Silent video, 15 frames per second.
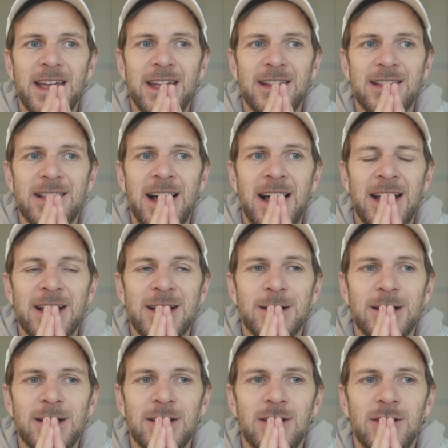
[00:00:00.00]
It's like
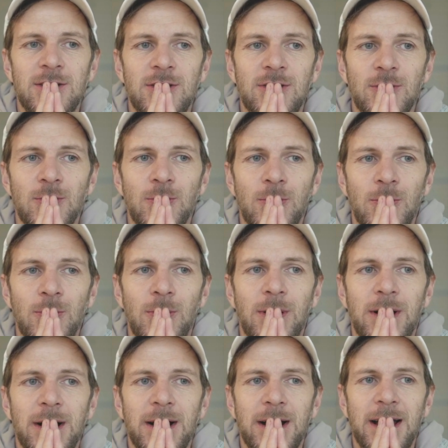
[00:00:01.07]

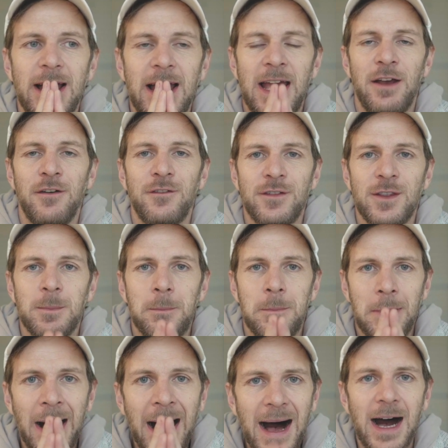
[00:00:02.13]
you have the
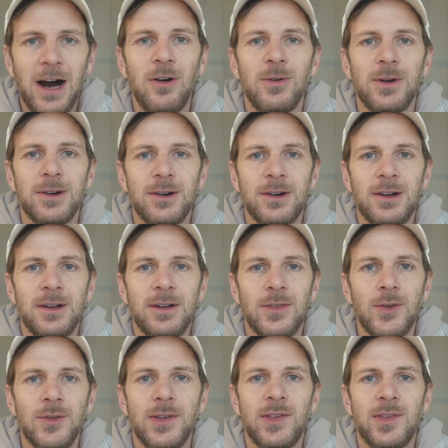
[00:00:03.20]
power
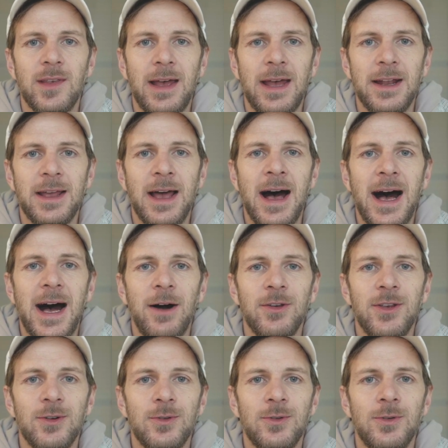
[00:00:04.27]
to decide how
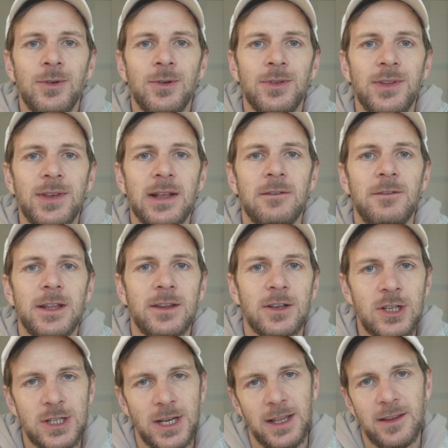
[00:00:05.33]
you deal with the
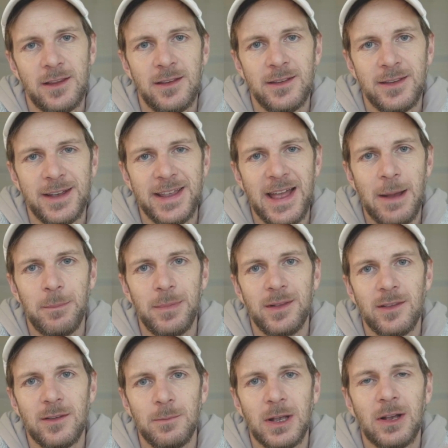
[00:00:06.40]
shit that
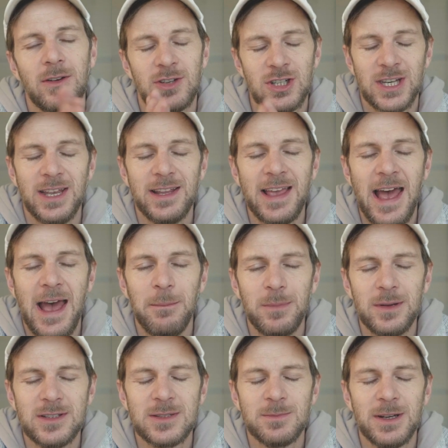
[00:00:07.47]
happens. Because shit
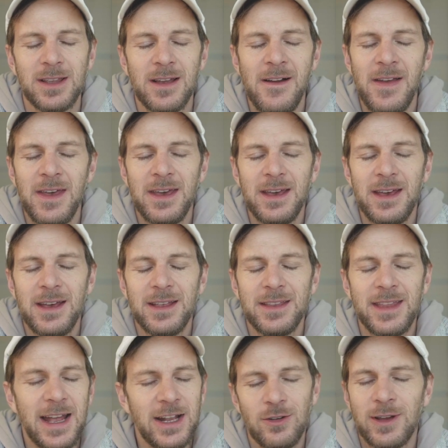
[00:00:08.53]
happens, but
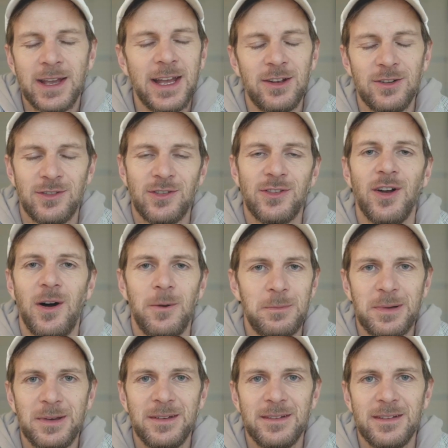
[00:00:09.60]
that you cannot
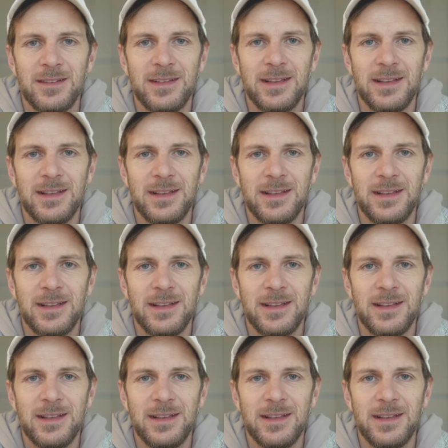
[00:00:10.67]
stop.